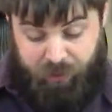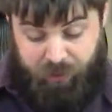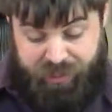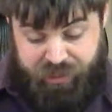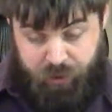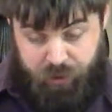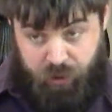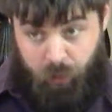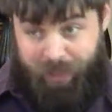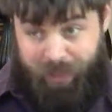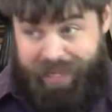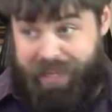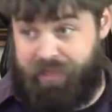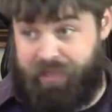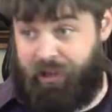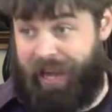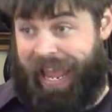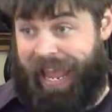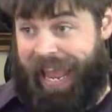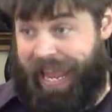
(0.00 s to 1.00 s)
We do it. We
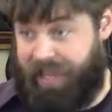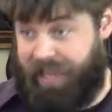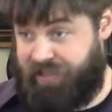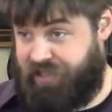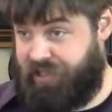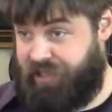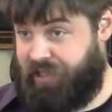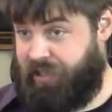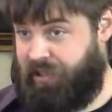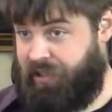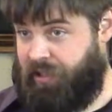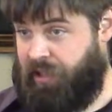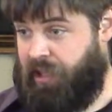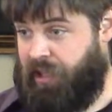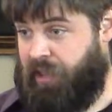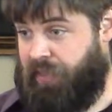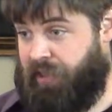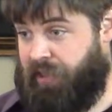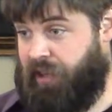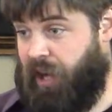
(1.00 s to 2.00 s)
either answer
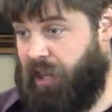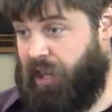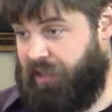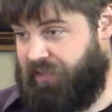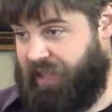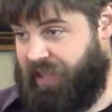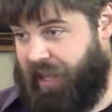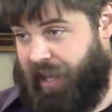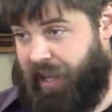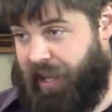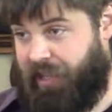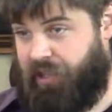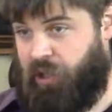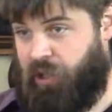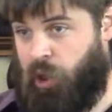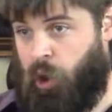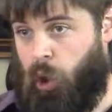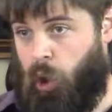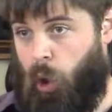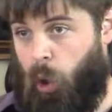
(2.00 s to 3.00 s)
the call of God
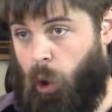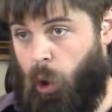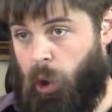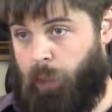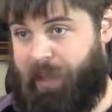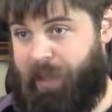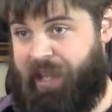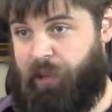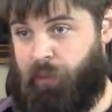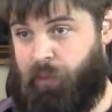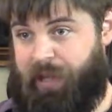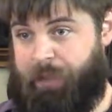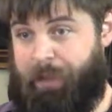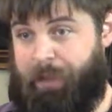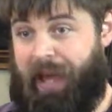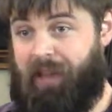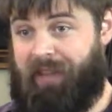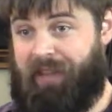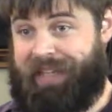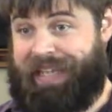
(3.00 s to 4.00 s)
or we
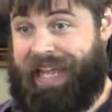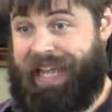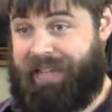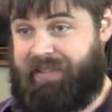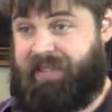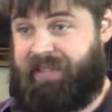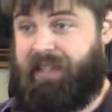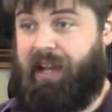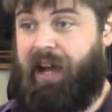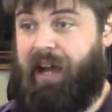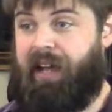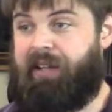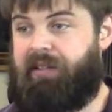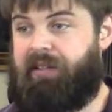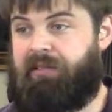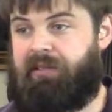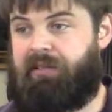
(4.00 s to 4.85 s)
rebel against God.